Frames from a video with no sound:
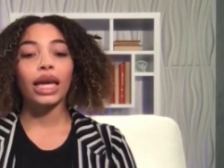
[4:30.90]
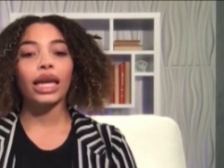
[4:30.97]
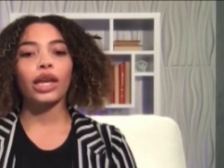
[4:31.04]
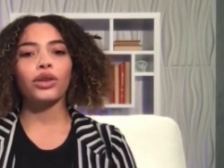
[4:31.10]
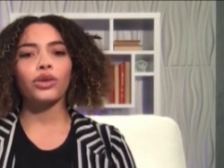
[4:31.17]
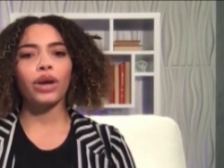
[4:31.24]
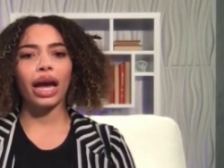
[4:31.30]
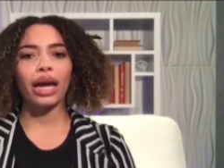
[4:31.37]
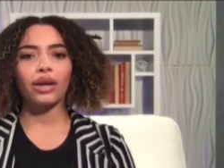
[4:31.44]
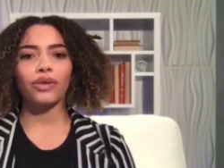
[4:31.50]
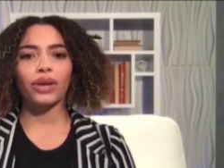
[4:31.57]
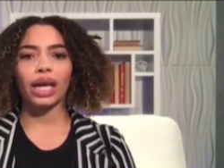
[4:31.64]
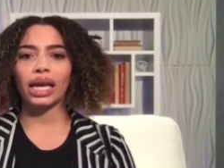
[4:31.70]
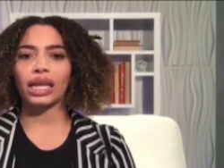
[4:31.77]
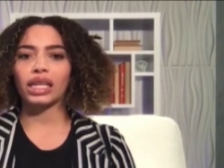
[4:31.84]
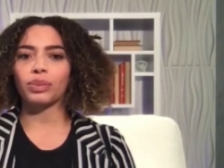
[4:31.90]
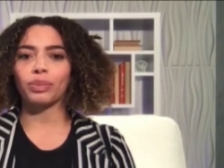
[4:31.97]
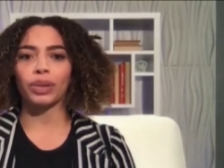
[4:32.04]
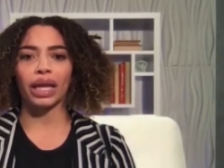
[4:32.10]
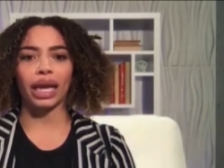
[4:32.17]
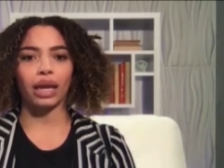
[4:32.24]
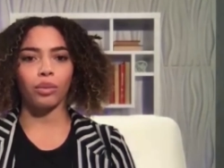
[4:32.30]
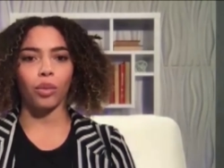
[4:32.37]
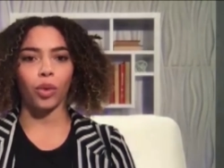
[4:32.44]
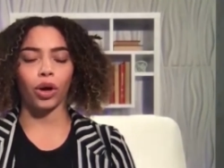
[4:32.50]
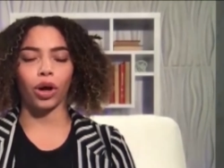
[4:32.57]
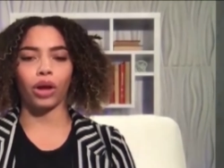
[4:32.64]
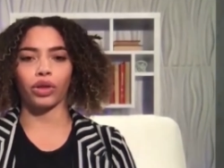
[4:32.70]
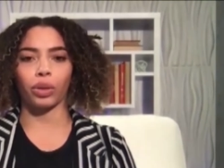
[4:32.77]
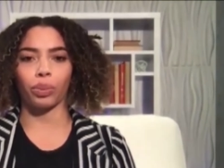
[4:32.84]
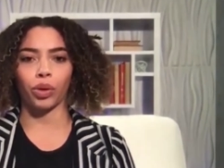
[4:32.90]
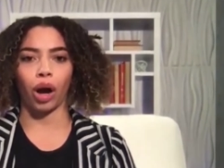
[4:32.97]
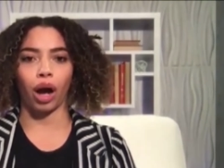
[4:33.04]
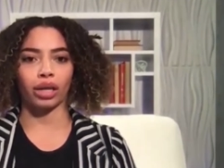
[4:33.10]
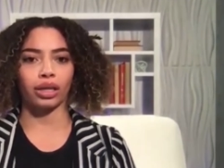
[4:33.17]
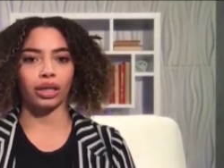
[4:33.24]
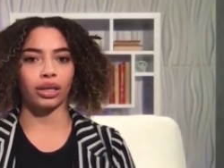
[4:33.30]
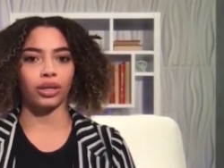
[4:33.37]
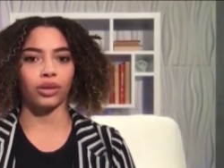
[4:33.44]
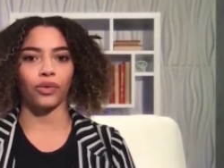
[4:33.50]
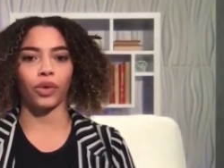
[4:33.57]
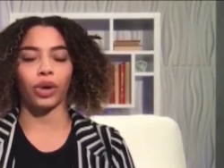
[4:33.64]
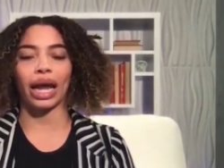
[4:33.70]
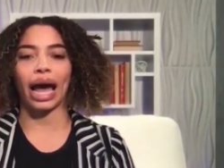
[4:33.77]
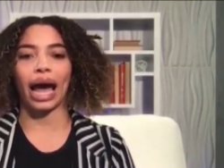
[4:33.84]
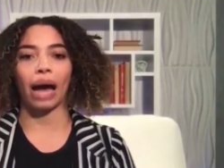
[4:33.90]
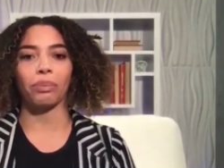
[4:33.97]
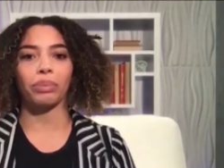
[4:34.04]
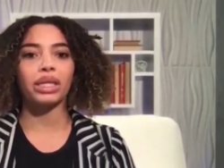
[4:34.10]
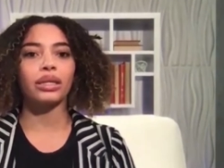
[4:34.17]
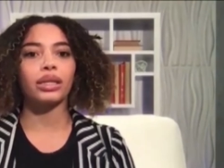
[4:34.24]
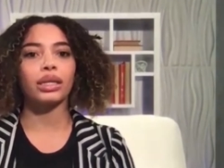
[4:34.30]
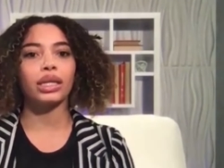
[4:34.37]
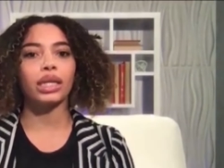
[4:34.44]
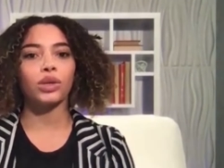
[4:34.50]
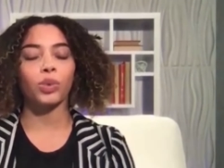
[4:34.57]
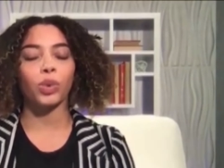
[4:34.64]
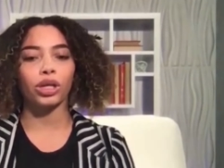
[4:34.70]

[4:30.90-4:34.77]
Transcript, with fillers: Can you kind of explain more on the process of what happens in these